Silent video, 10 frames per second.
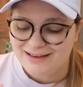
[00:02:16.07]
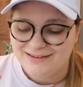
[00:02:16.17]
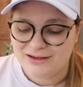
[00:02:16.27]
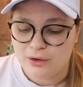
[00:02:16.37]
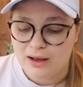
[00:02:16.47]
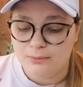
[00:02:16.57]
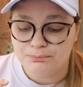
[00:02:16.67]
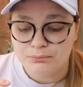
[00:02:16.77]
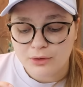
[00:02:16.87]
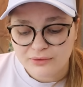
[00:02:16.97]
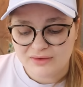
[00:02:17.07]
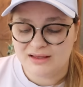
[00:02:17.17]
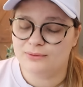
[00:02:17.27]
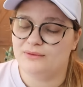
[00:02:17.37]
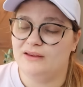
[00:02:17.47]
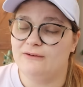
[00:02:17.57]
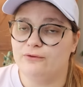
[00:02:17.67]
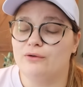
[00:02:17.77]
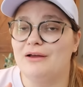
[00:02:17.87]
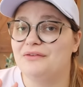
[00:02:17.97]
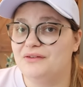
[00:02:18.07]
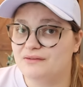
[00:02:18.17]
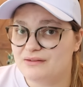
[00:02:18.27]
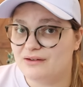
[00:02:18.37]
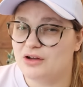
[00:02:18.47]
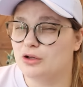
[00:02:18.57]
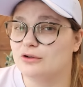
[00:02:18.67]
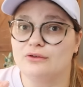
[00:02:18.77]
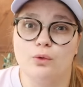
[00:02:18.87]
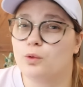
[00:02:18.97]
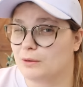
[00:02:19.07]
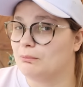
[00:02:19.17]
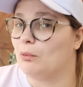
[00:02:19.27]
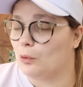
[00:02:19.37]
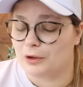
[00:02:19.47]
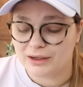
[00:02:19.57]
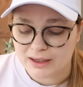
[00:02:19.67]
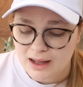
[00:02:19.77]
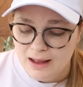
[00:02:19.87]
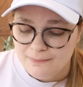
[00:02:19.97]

So most things are selling for around $75 or more.